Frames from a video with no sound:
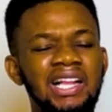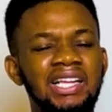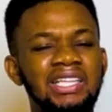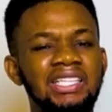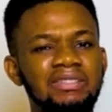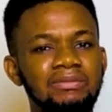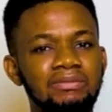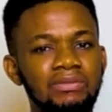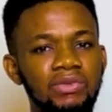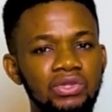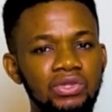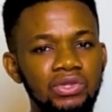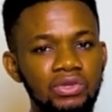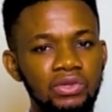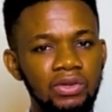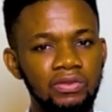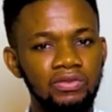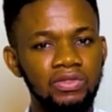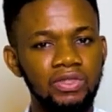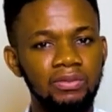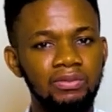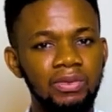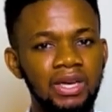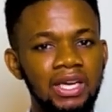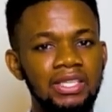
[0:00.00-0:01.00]
the muscle
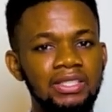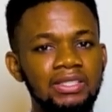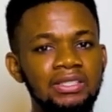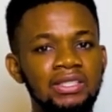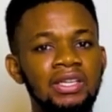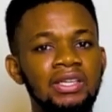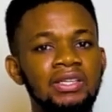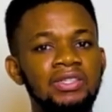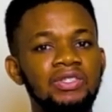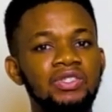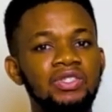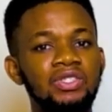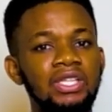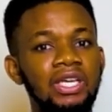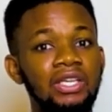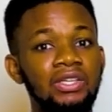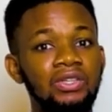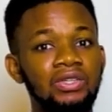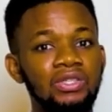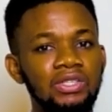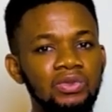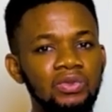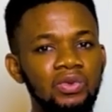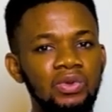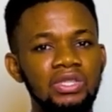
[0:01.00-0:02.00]
of the mind, so that
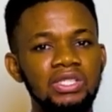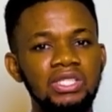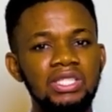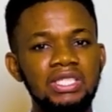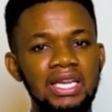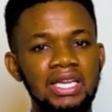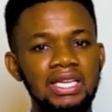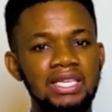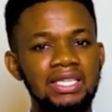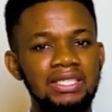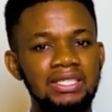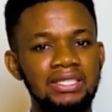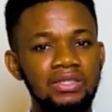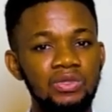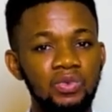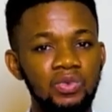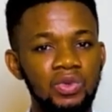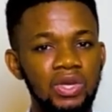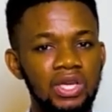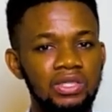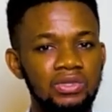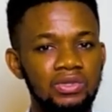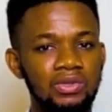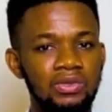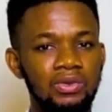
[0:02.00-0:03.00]
you're the one telling it
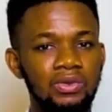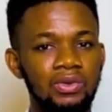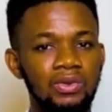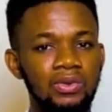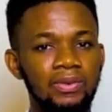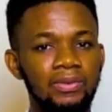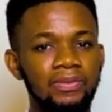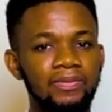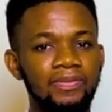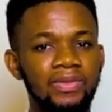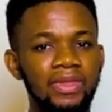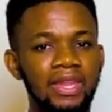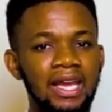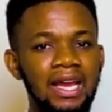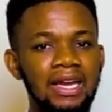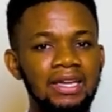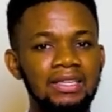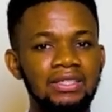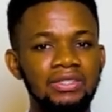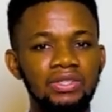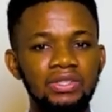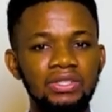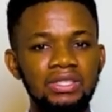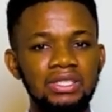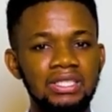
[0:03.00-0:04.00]
where to go
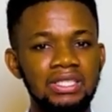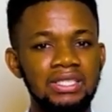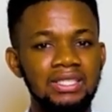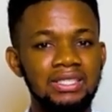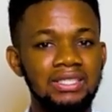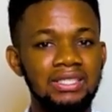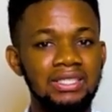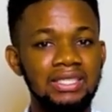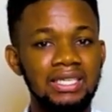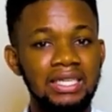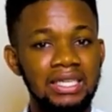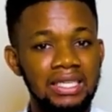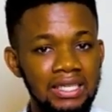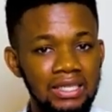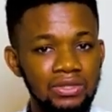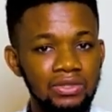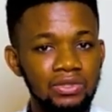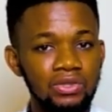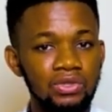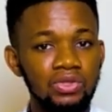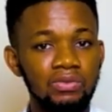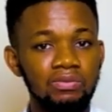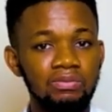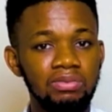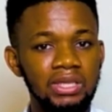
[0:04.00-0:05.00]
and not it taking you
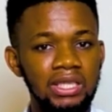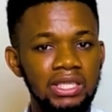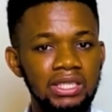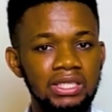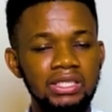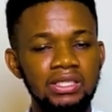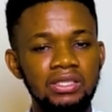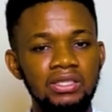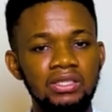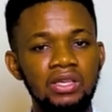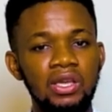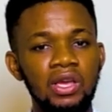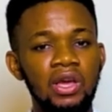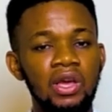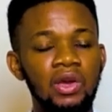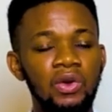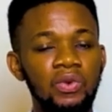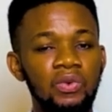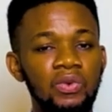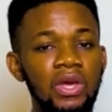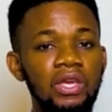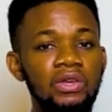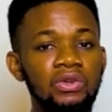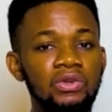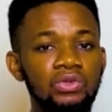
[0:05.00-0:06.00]
to places
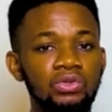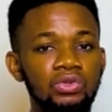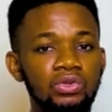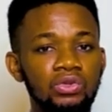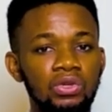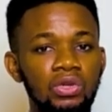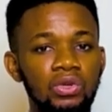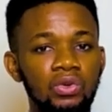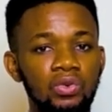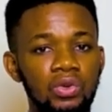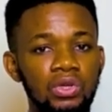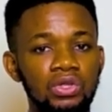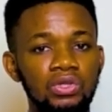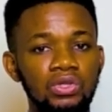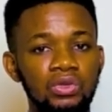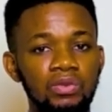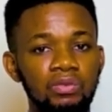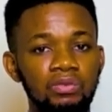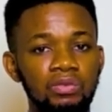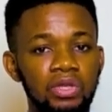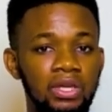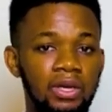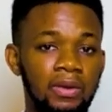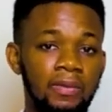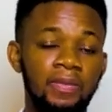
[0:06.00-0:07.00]
where you do not want to
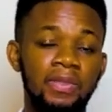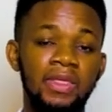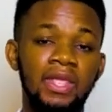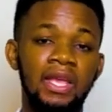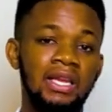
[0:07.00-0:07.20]
be.